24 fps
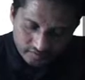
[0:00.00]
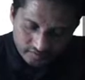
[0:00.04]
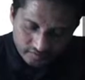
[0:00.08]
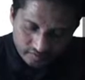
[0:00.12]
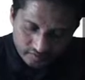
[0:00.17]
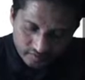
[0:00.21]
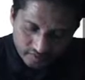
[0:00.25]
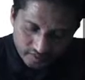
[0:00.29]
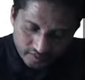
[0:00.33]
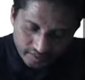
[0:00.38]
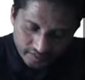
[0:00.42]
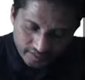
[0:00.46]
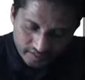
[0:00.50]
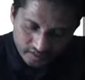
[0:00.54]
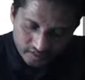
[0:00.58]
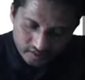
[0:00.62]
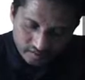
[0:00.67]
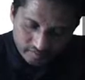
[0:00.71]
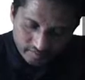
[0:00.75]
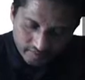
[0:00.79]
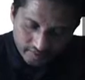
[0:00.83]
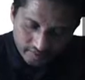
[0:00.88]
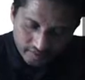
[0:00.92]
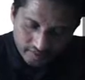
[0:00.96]
You get x
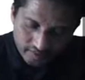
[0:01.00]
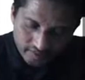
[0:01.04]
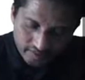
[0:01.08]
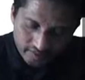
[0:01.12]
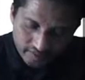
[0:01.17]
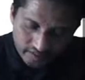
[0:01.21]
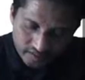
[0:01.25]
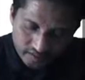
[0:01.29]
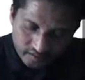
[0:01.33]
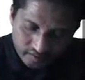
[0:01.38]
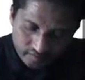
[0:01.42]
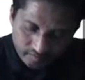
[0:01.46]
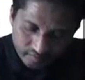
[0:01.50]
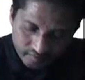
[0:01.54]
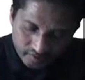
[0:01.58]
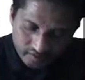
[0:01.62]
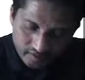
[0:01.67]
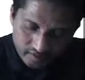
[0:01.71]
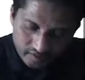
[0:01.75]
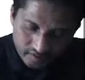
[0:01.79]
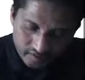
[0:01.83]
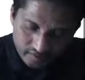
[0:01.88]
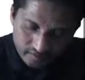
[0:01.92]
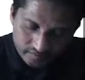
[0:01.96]
squared dx
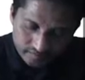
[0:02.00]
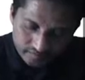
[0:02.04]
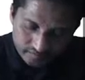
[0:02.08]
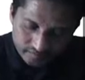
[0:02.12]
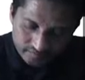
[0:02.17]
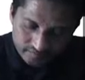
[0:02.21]
plus c.